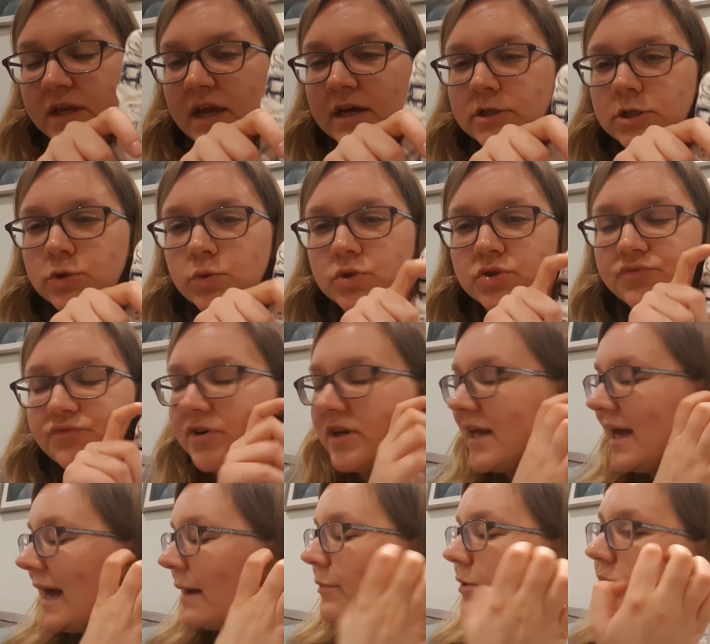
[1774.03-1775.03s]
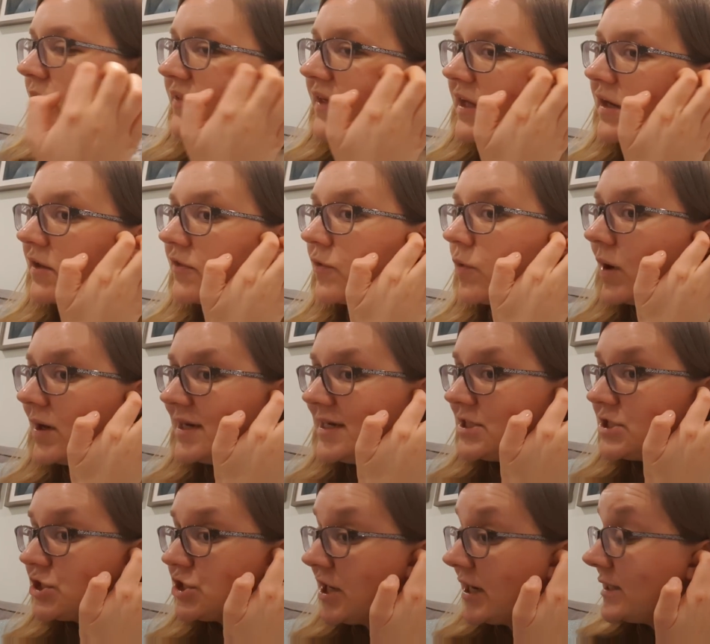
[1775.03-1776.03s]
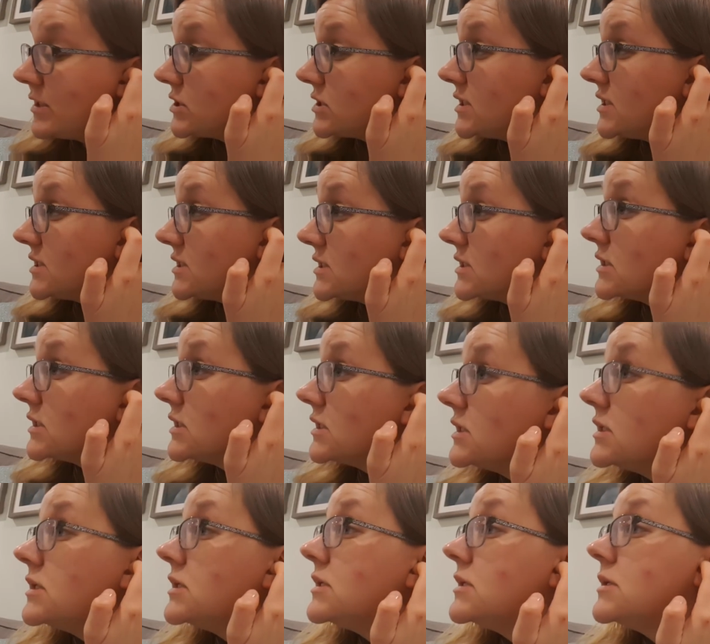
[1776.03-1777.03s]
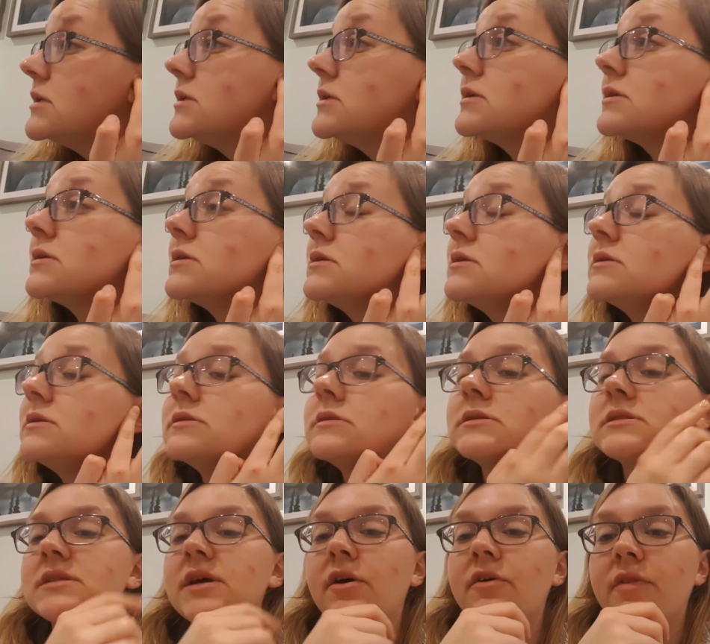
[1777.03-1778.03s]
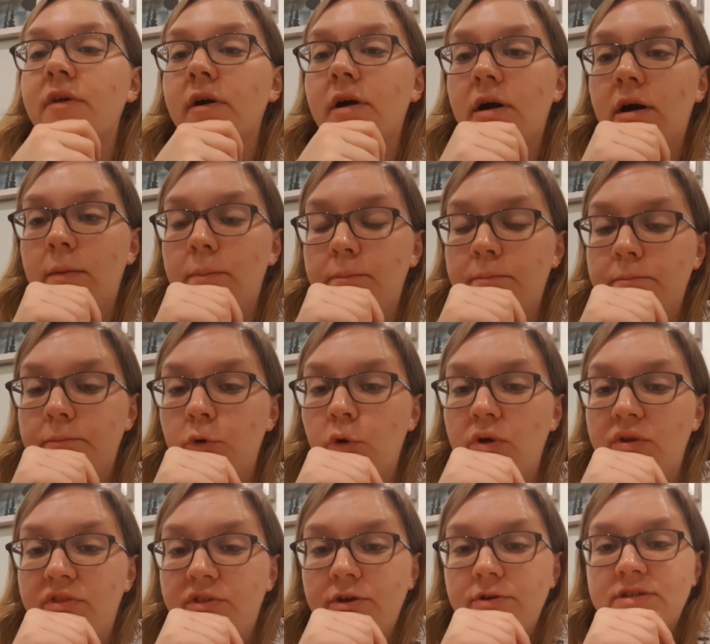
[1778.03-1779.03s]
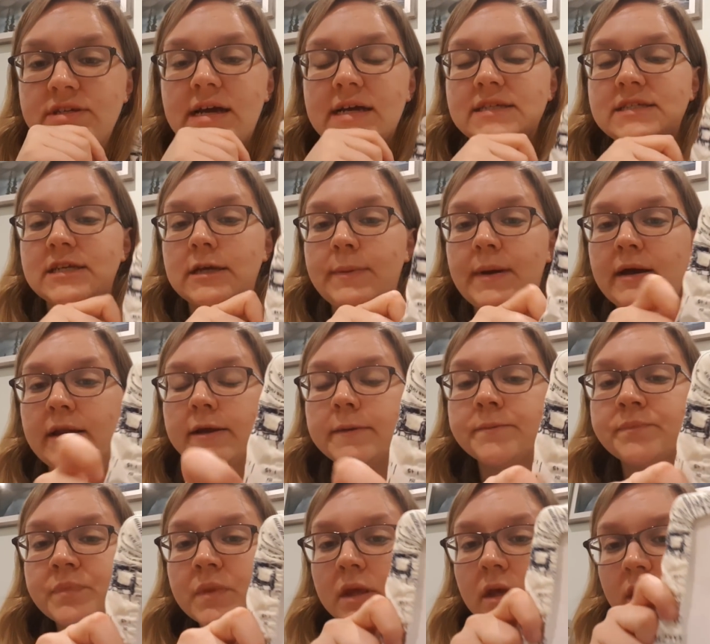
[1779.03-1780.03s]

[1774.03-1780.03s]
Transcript: Yeah, I just wasn't really happy with it, and I thought I need to change this so that I'm more enthusiastic about it.